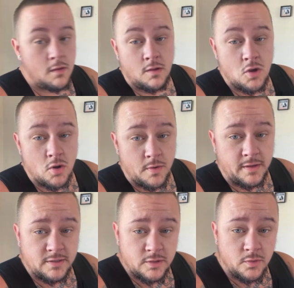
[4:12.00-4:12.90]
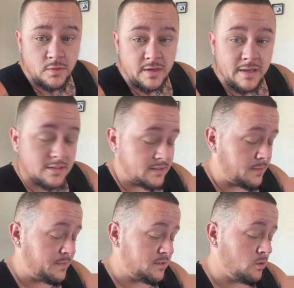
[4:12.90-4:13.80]
Alright, so the next step
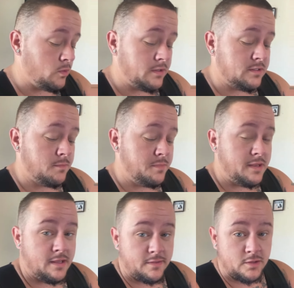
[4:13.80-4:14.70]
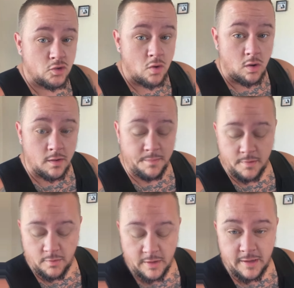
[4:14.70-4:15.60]
is going to be the draw up,
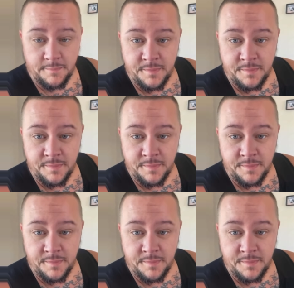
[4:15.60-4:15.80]
okay?